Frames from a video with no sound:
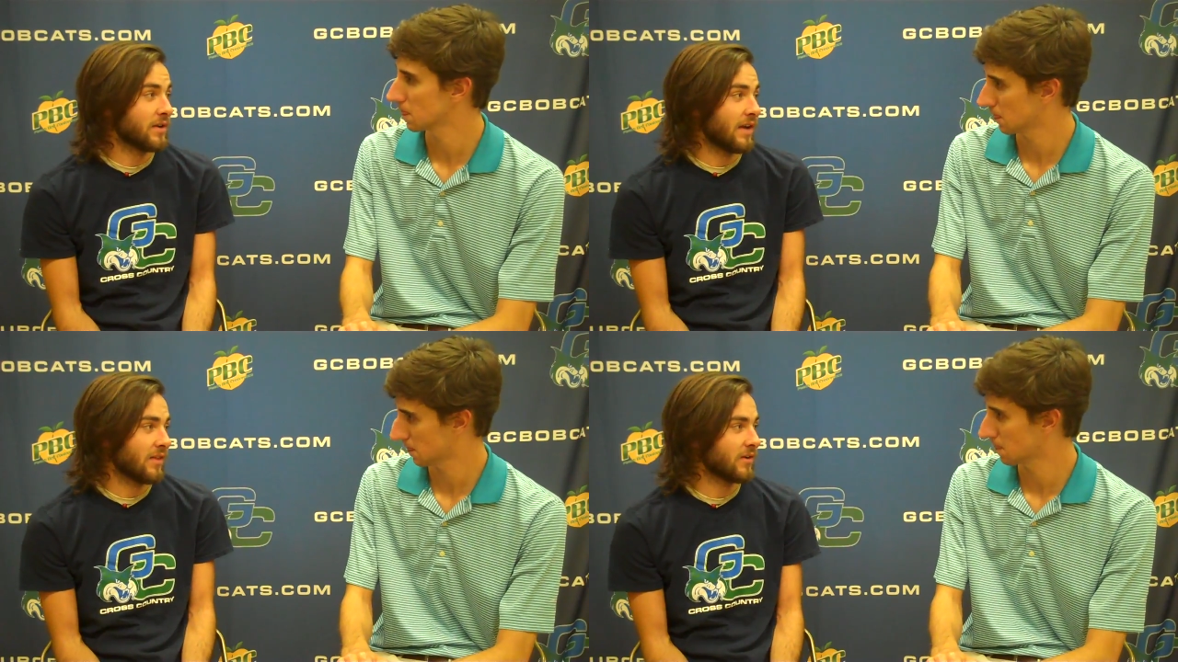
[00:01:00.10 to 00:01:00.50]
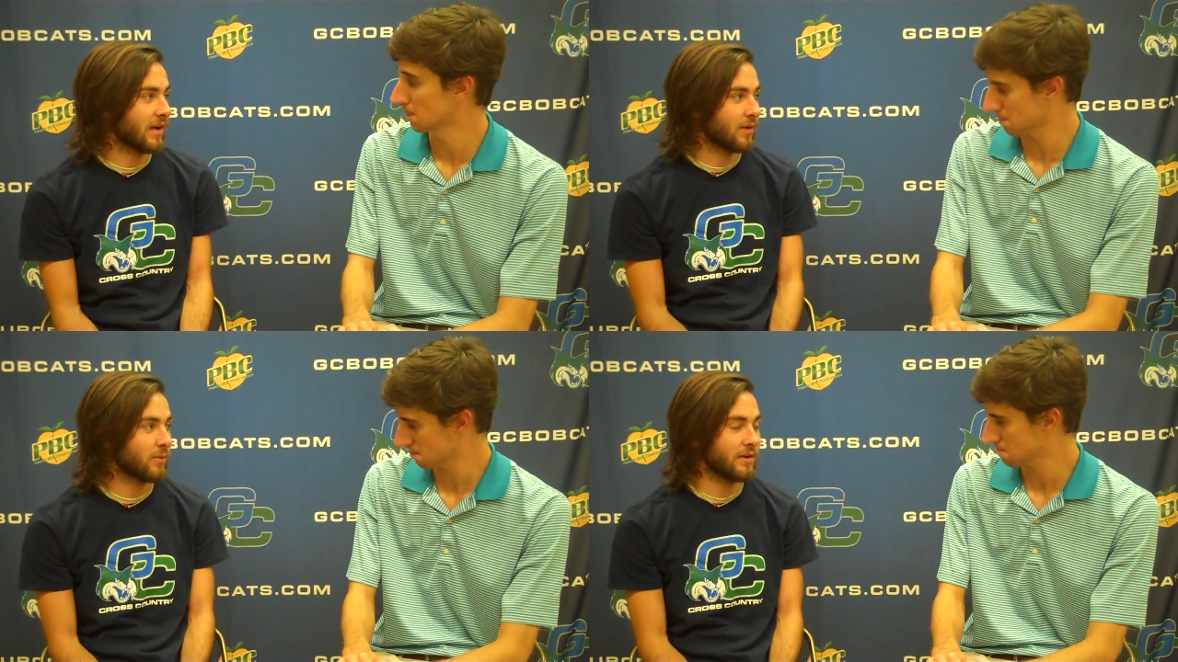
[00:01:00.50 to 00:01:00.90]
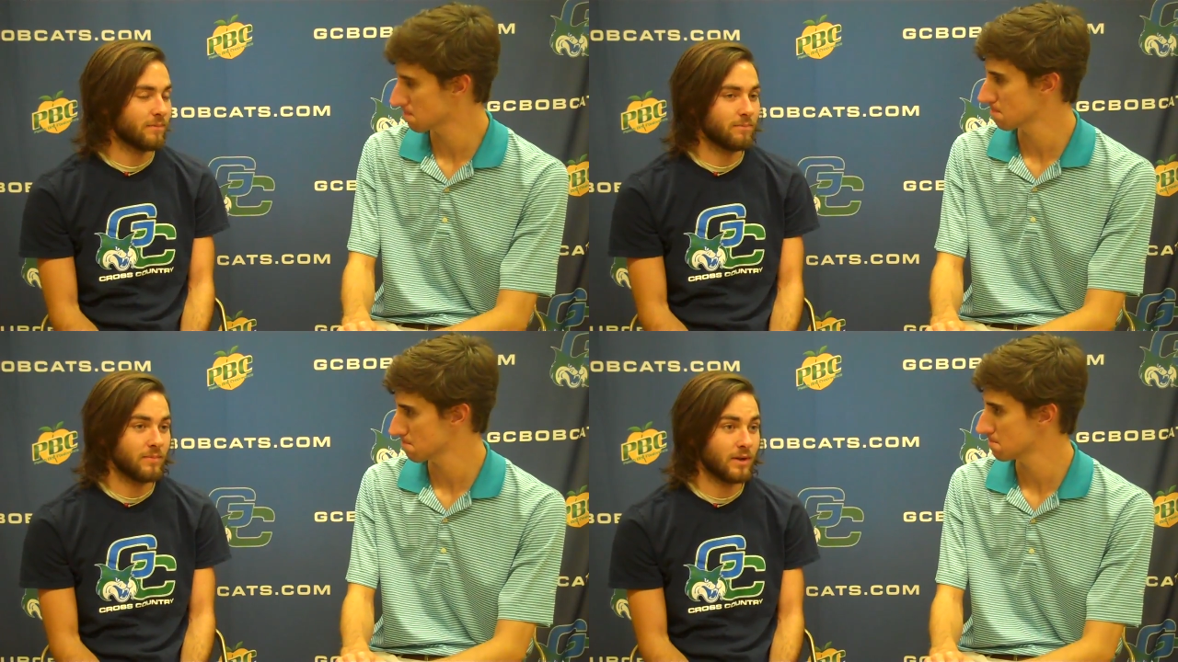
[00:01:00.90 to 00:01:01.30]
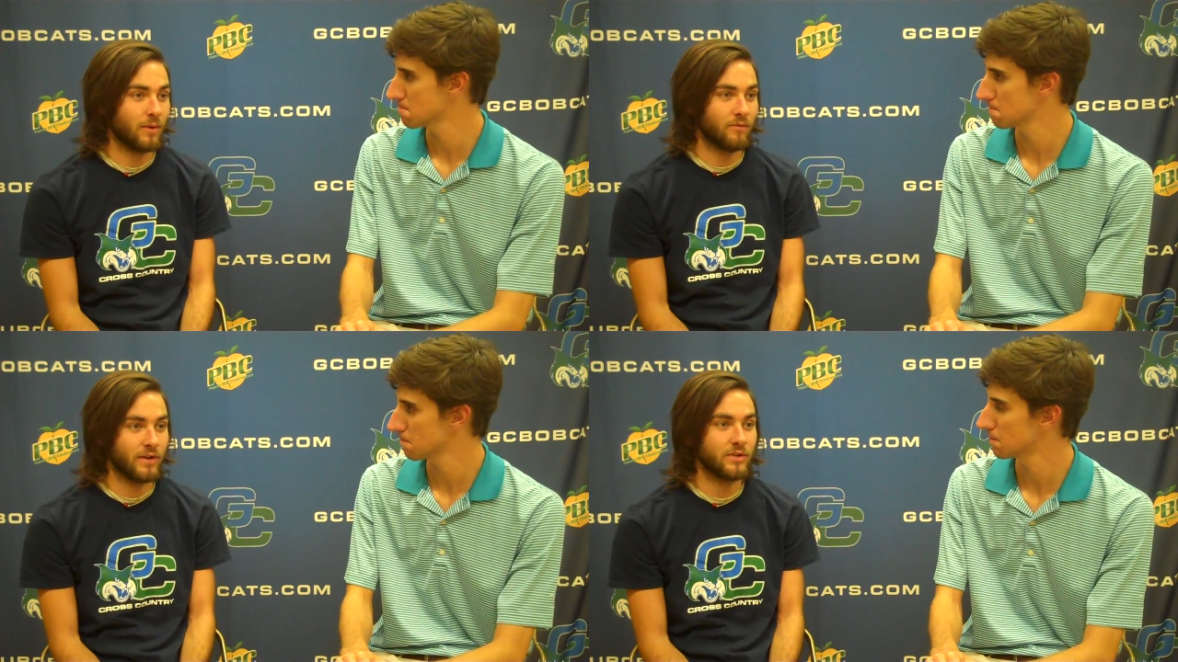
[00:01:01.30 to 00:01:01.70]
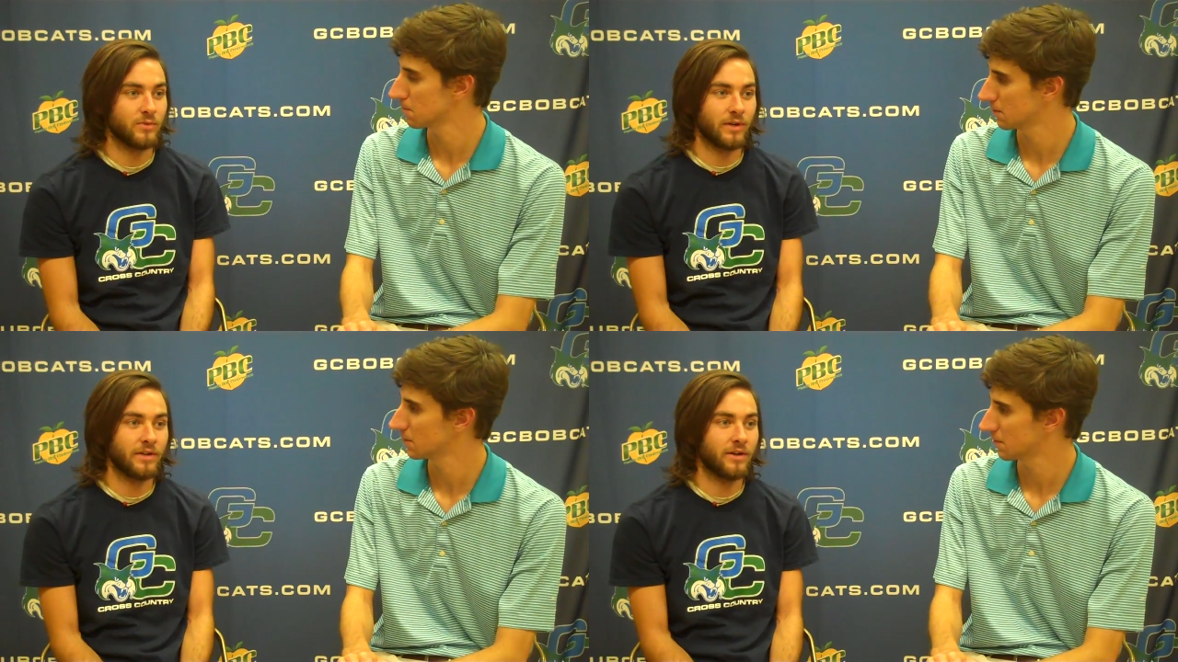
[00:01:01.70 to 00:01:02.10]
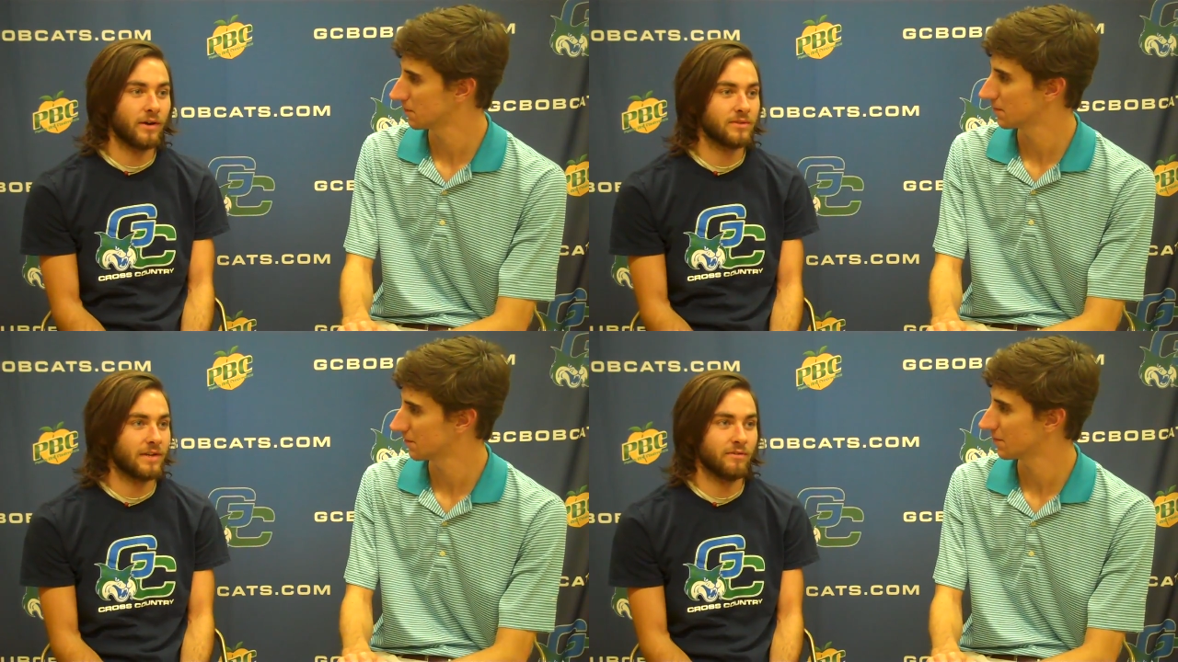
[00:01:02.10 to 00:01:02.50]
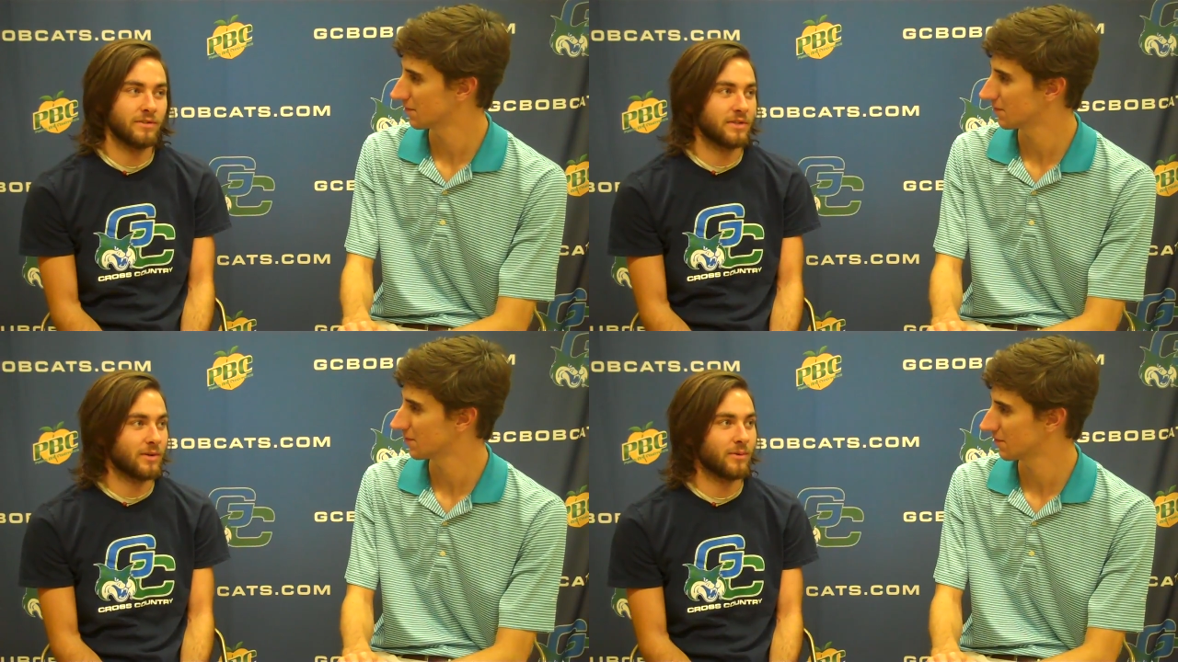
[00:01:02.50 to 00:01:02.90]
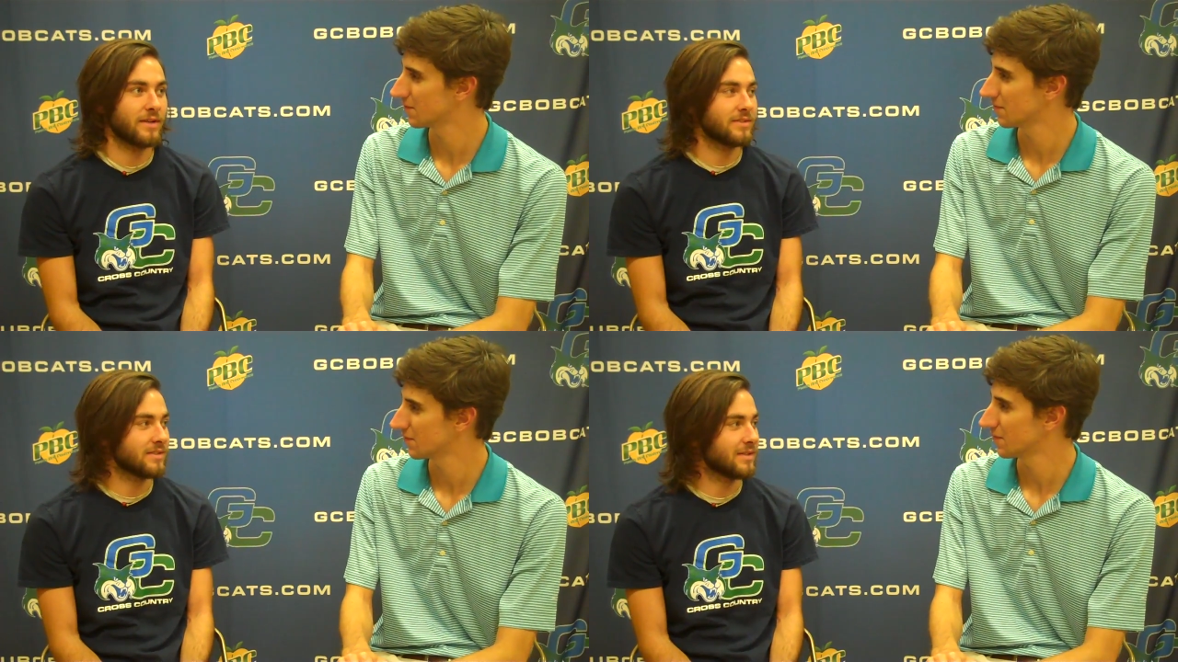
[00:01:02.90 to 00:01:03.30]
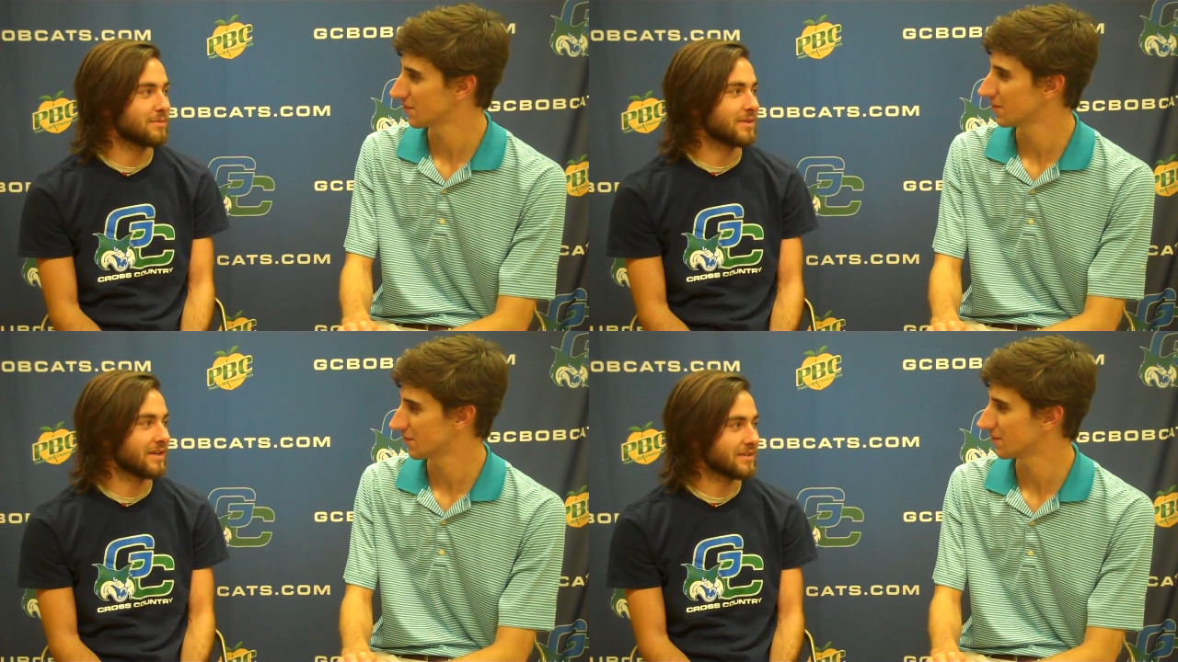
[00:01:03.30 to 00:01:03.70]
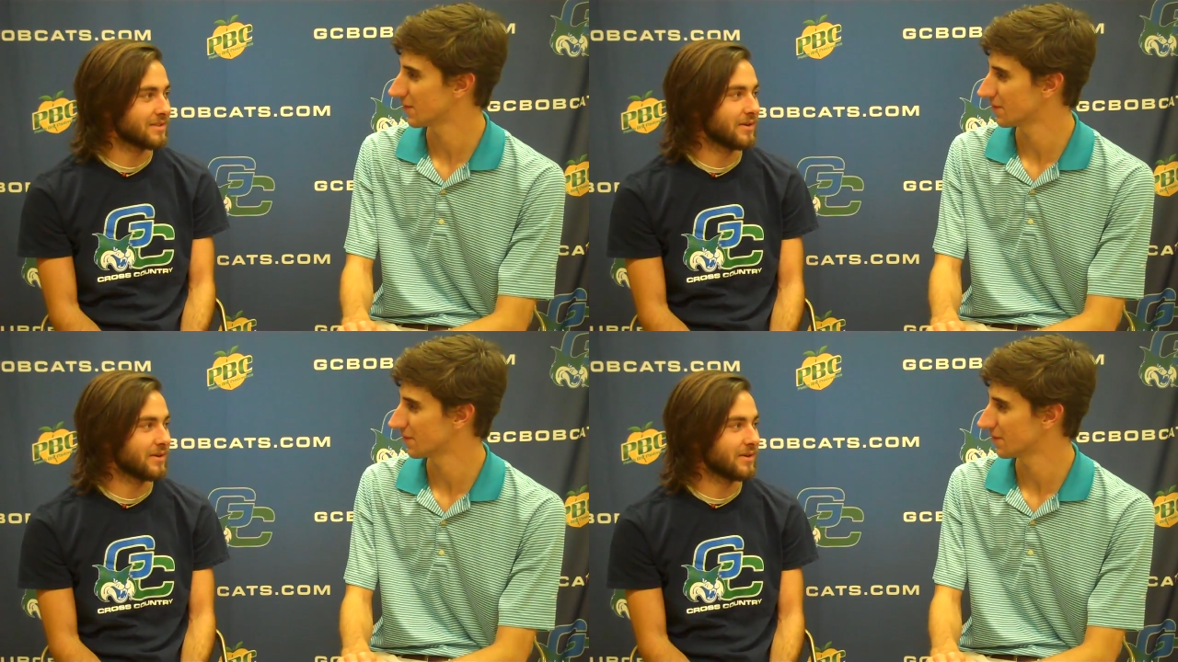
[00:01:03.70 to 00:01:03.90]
Speaker 1: run together and we you know finish really close every single race. It seems like